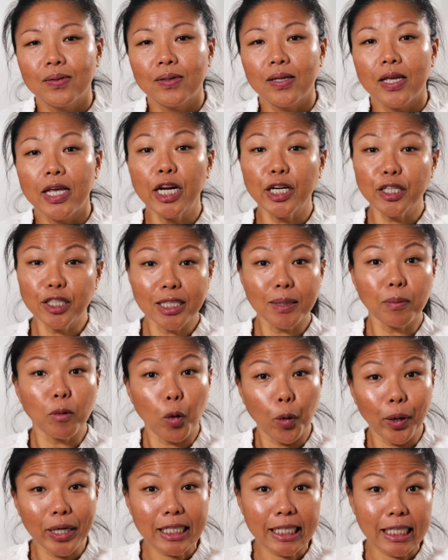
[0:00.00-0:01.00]
Here are some
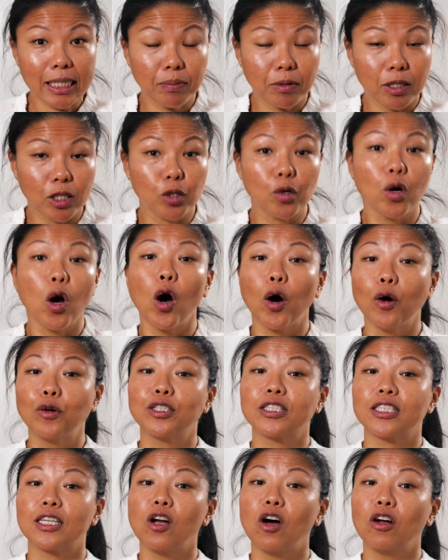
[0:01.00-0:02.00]
quick tips to
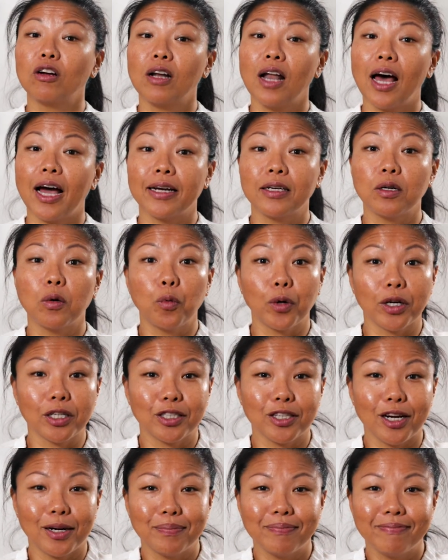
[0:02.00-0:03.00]
host an online
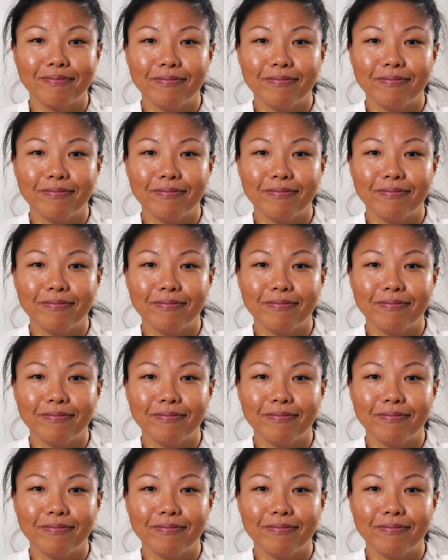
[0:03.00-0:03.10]
workshop.